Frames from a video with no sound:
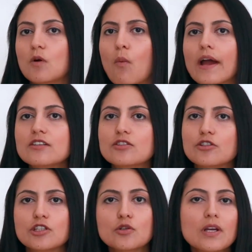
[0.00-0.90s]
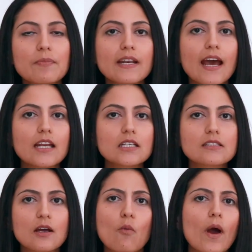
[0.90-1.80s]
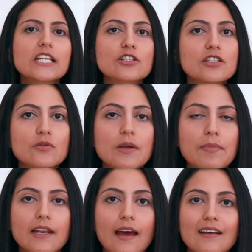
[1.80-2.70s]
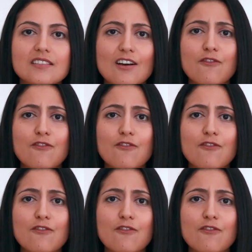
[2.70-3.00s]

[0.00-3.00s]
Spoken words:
Well, when do you eat bananas? And when do you eat bananas?